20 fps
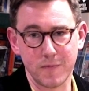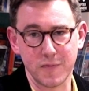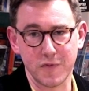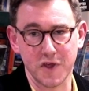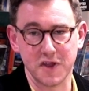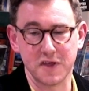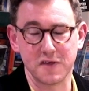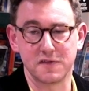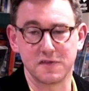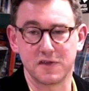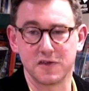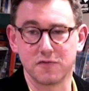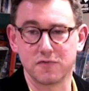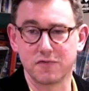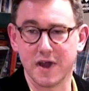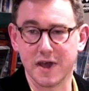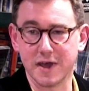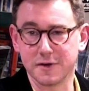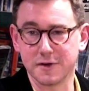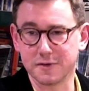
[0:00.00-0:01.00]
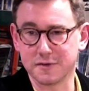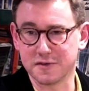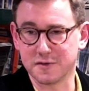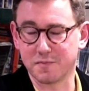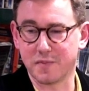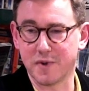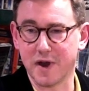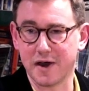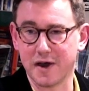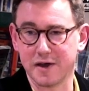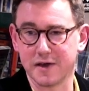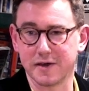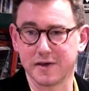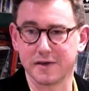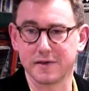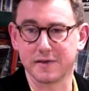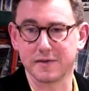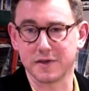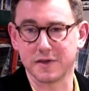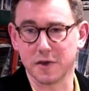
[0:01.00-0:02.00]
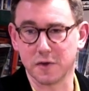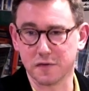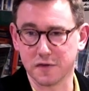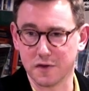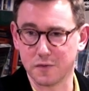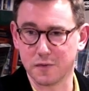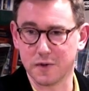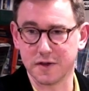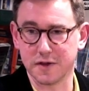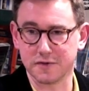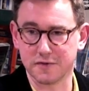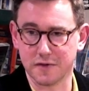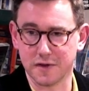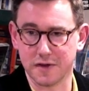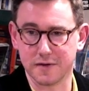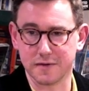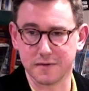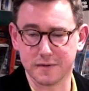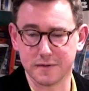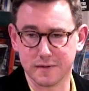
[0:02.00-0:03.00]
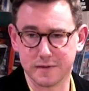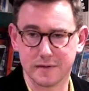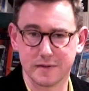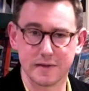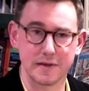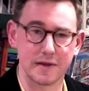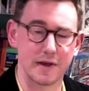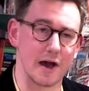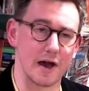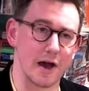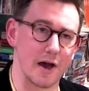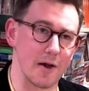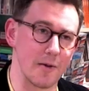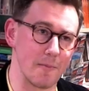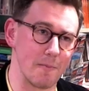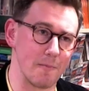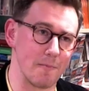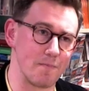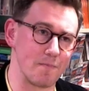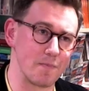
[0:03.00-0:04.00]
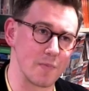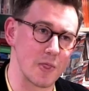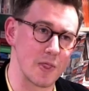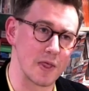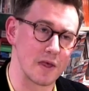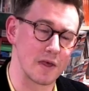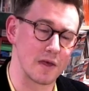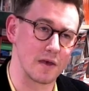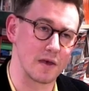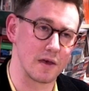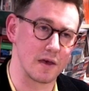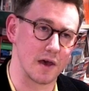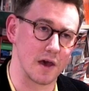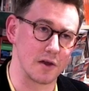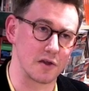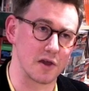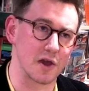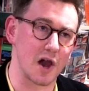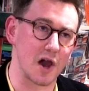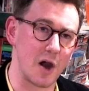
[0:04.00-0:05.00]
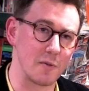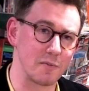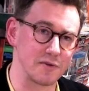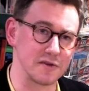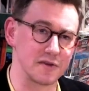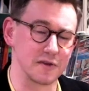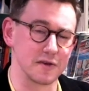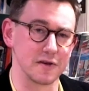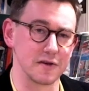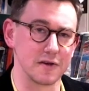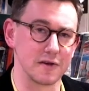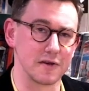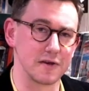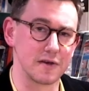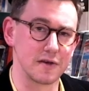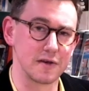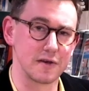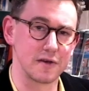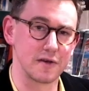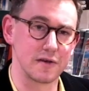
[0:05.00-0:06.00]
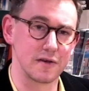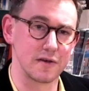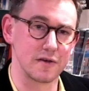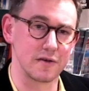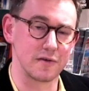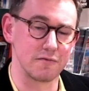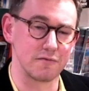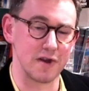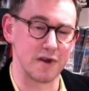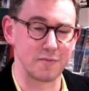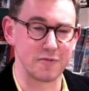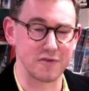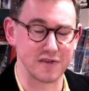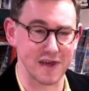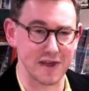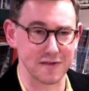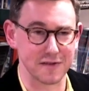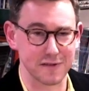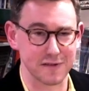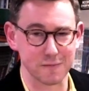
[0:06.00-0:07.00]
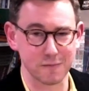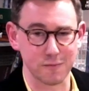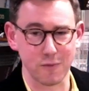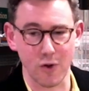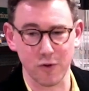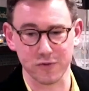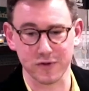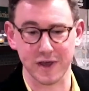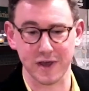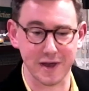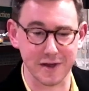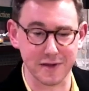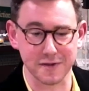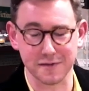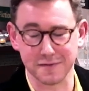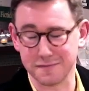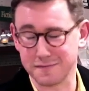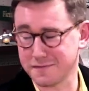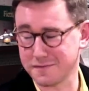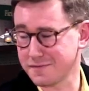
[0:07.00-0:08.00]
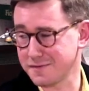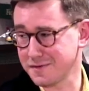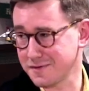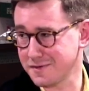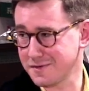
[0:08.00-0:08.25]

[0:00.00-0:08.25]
is derailed by the Oscar Wilde trial. And Carpenter represents one kind of